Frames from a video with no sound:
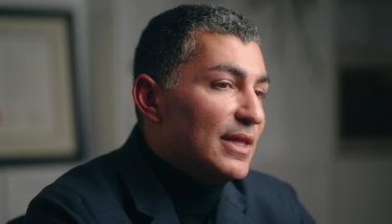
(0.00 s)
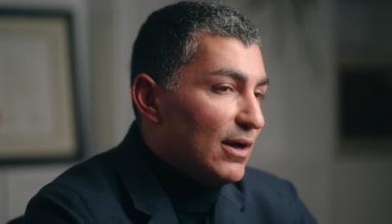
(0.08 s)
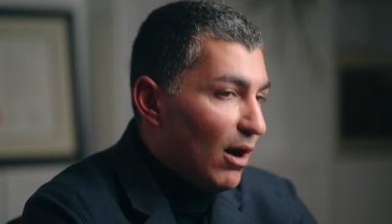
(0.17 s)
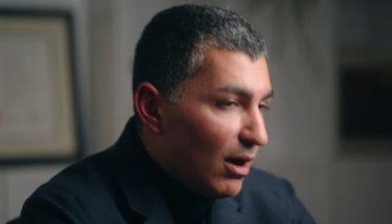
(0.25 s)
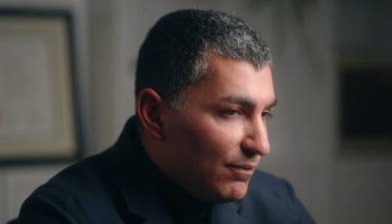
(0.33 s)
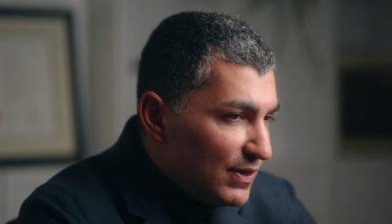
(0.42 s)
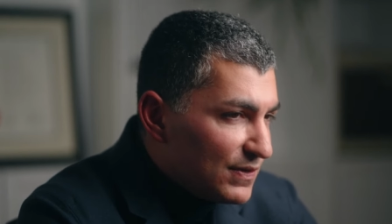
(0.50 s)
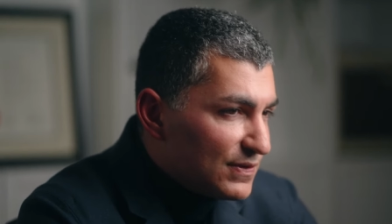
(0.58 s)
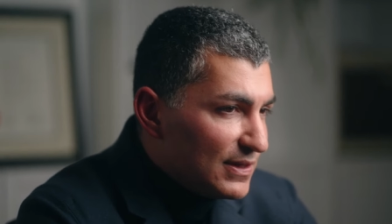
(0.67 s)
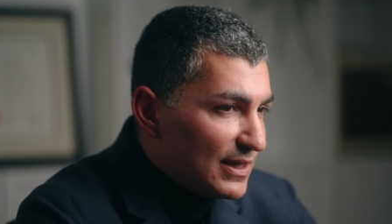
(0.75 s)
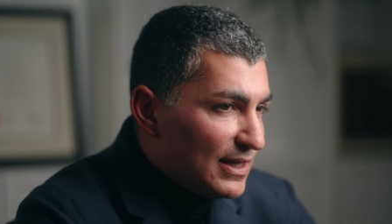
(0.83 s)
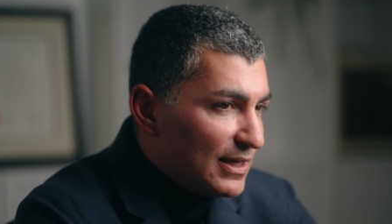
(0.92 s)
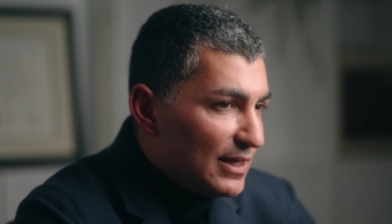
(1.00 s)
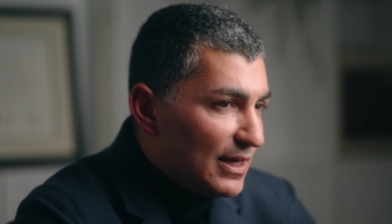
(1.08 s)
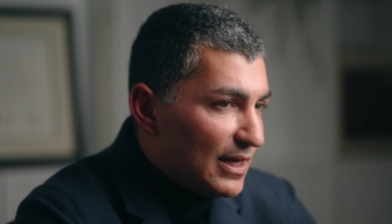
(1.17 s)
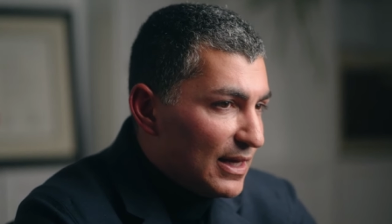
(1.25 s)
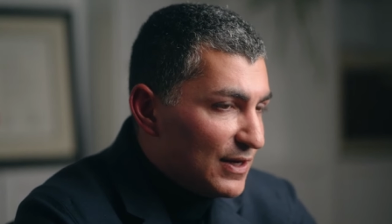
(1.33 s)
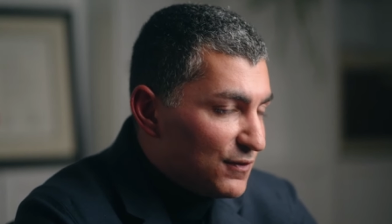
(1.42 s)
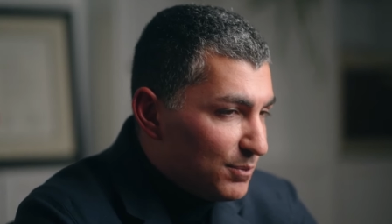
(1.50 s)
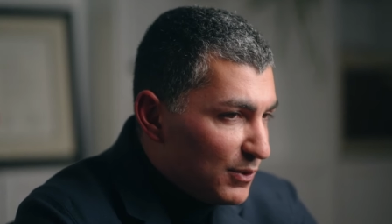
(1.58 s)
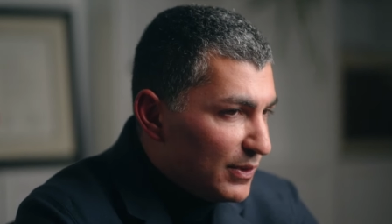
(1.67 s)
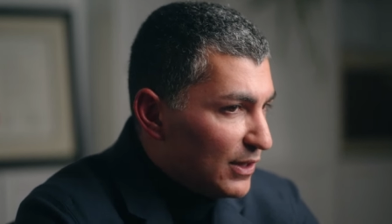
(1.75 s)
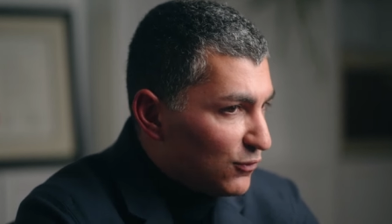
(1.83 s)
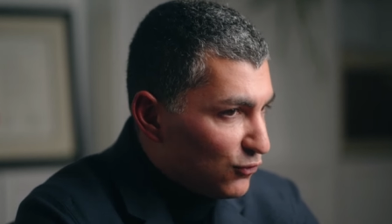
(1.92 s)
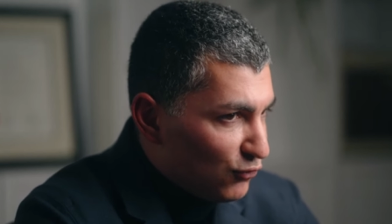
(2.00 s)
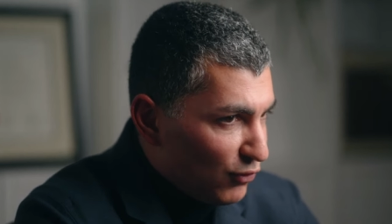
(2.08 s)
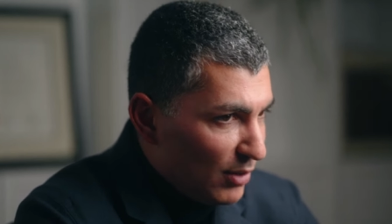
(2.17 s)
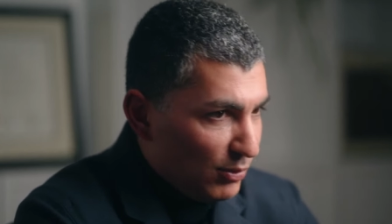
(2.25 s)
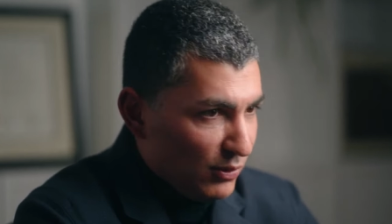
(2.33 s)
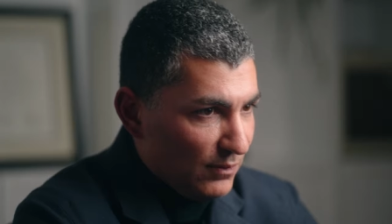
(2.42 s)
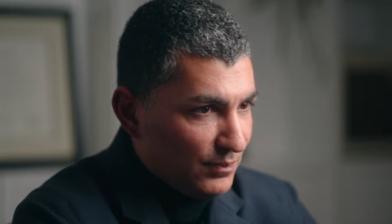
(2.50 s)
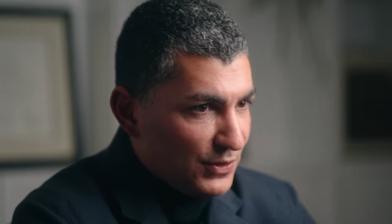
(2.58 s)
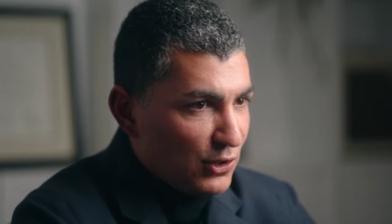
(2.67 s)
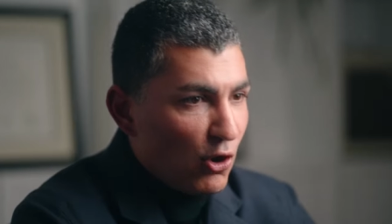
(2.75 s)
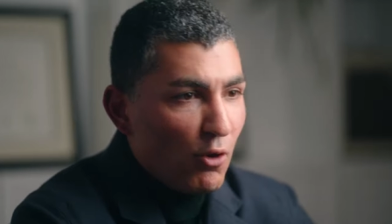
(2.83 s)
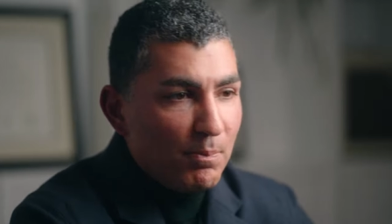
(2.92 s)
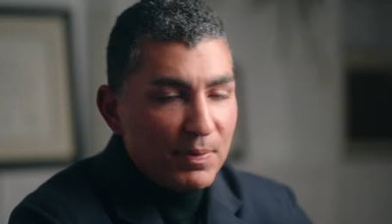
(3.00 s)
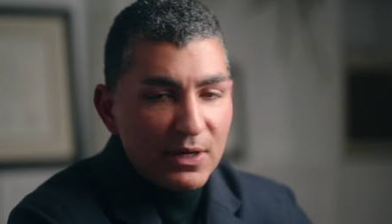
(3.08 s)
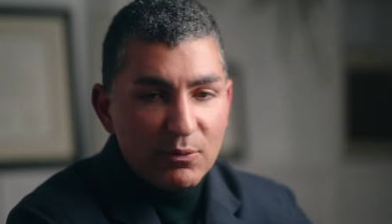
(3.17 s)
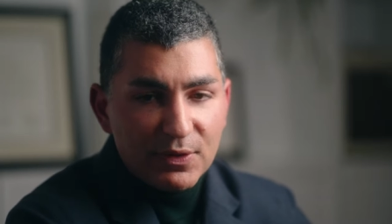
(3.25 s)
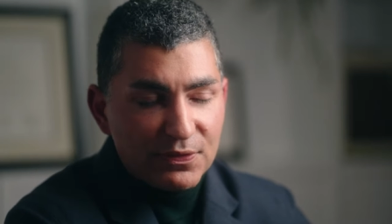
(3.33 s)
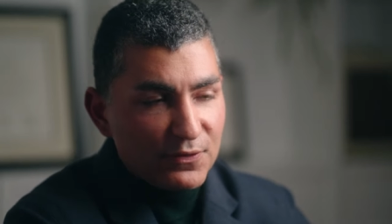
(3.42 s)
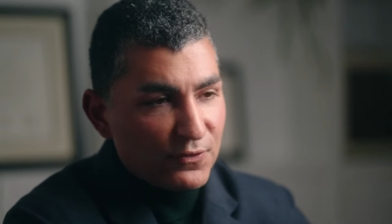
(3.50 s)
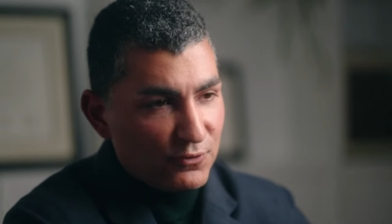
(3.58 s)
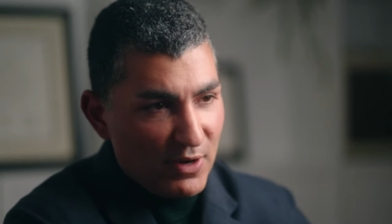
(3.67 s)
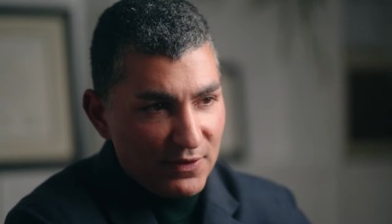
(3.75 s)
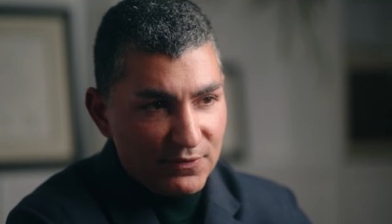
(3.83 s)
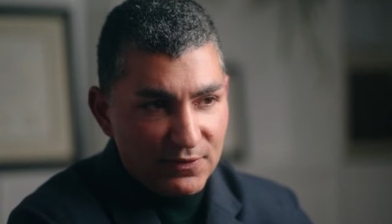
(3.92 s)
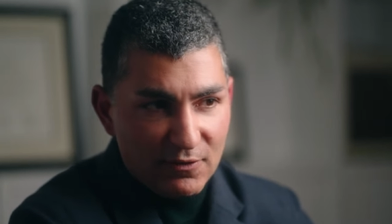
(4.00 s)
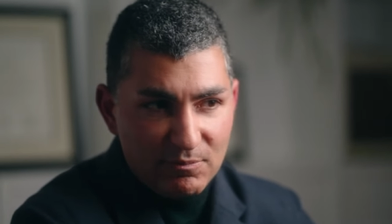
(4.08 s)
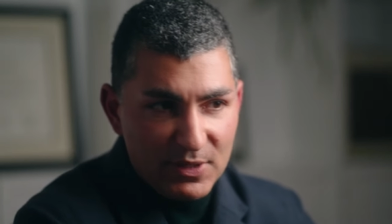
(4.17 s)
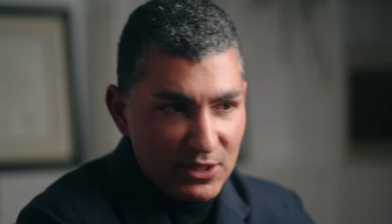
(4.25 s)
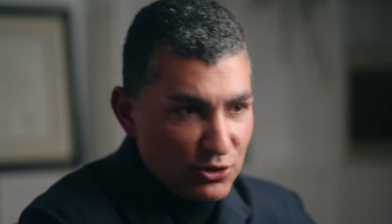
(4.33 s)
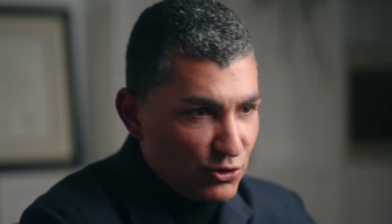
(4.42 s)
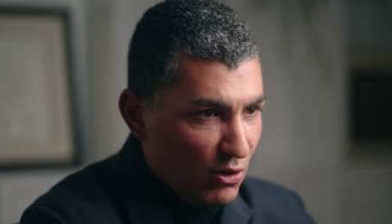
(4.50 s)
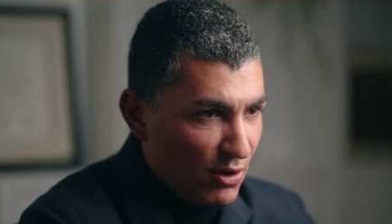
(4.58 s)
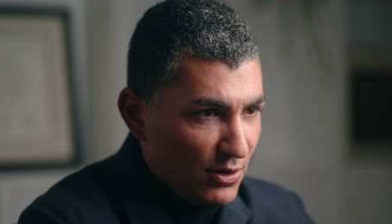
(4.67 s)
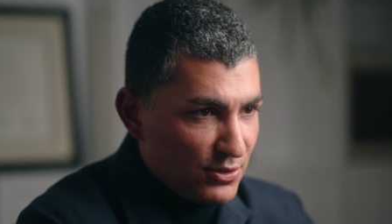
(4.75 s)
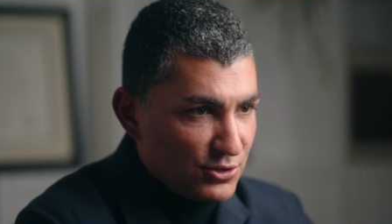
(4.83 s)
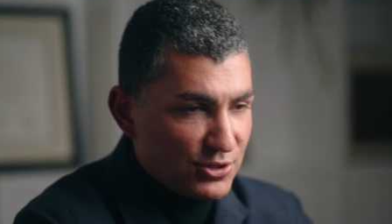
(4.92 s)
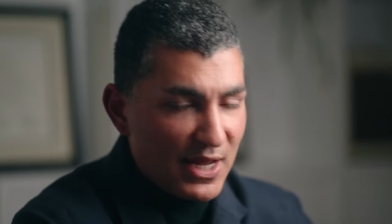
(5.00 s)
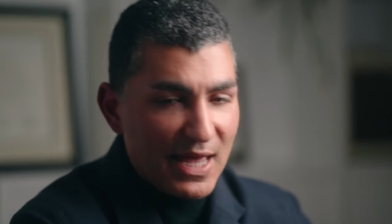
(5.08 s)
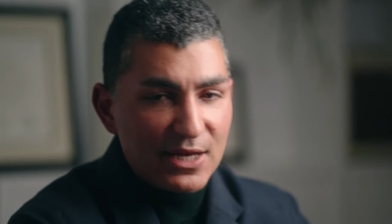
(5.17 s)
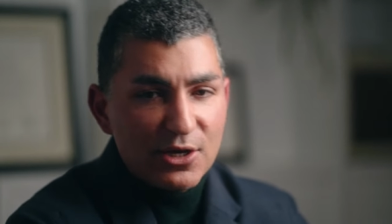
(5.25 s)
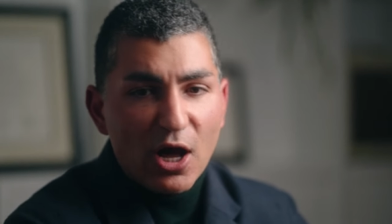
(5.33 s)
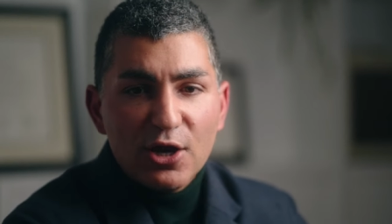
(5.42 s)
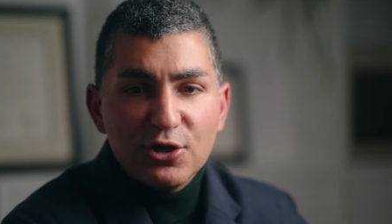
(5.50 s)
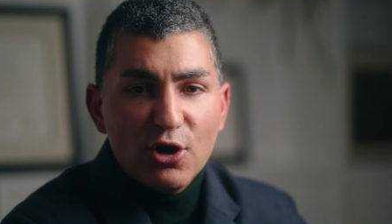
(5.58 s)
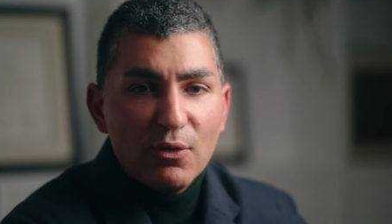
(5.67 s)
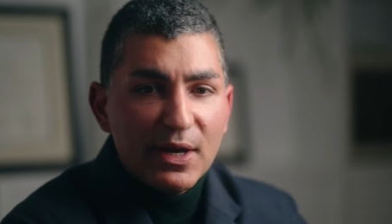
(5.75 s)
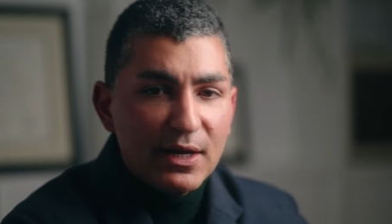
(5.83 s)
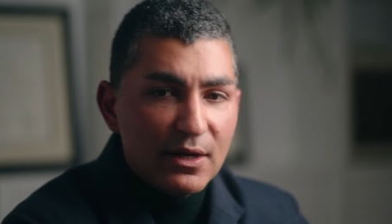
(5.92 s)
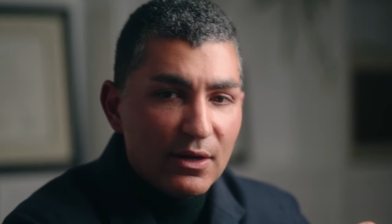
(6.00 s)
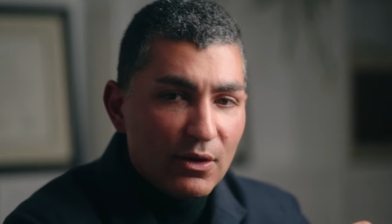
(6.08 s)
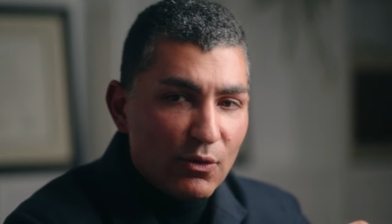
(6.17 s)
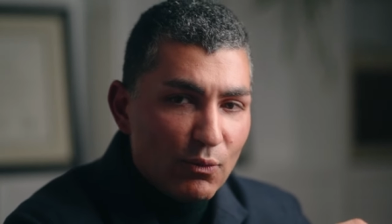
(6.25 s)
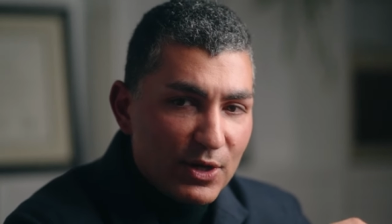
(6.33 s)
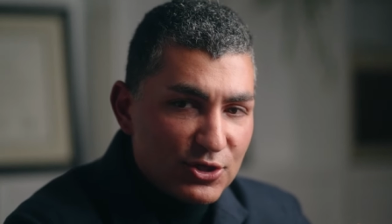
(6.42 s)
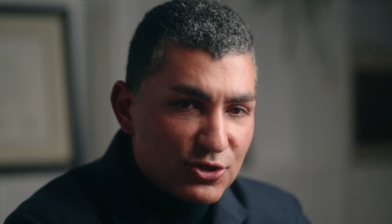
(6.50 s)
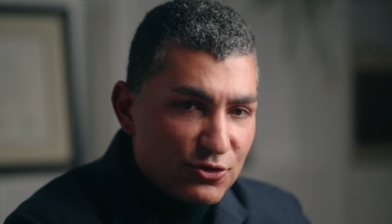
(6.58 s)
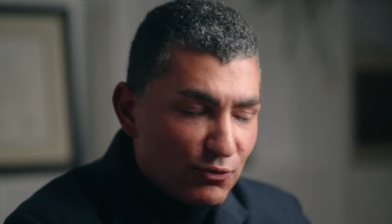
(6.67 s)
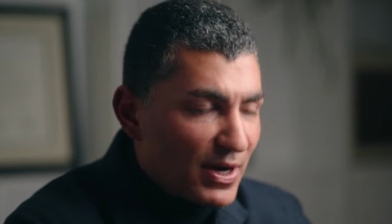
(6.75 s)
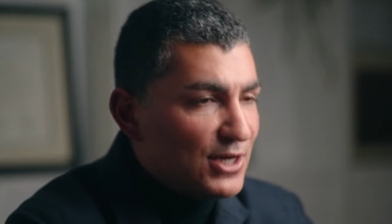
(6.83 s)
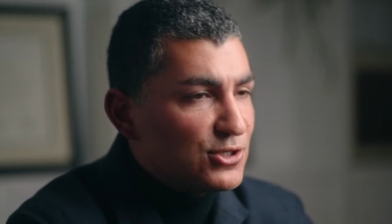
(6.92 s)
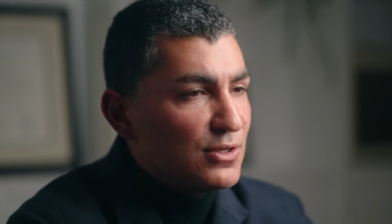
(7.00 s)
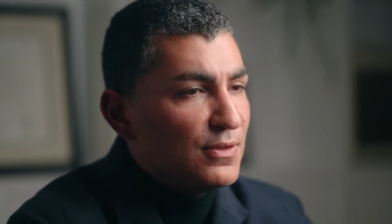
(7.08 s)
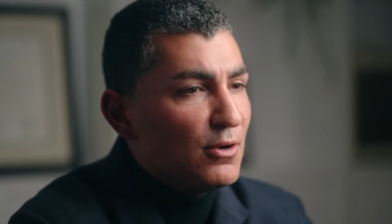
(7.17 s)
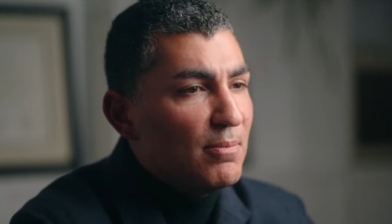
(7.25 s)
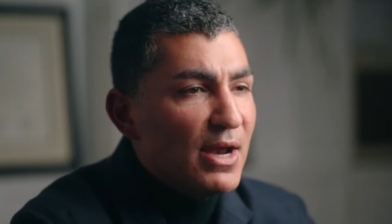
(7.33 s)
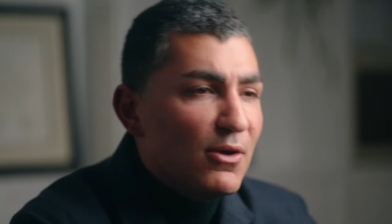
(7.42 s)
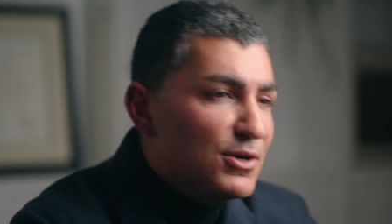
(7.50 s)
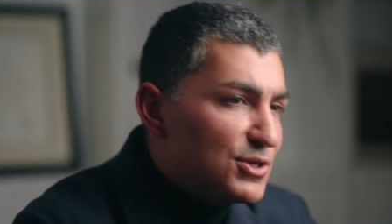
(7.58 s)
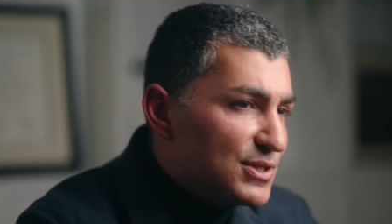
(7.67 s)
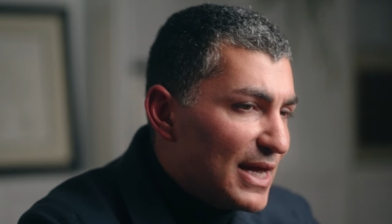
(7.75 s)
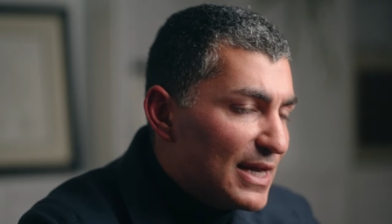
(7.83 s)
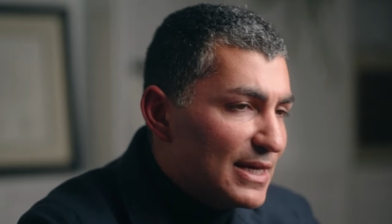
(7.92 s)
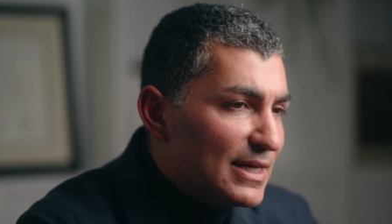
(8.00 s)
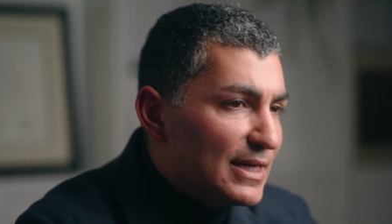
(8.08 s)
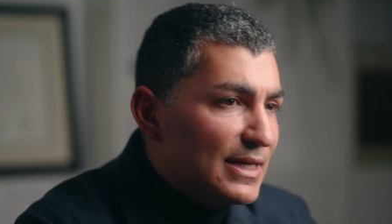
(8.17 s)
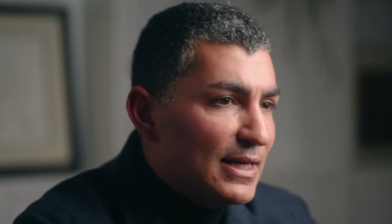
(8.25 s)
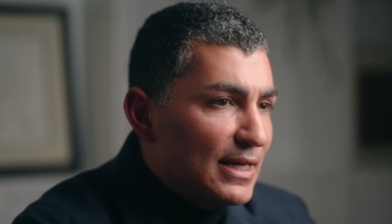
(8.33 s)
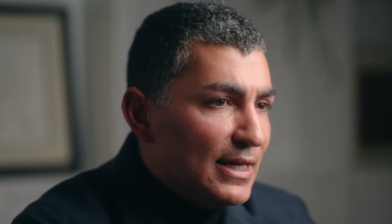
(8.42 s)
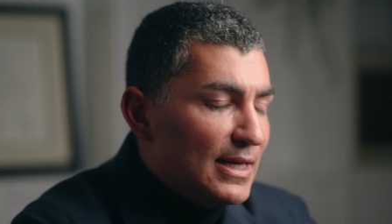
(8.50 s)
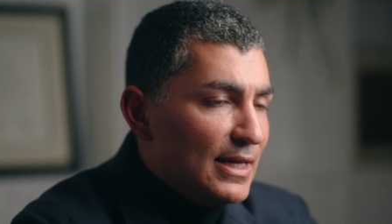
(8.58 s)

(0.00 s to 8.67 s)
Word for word: They obviously experience trouble coping with the stress of being charged and not knowing which direction their marriage is headed in,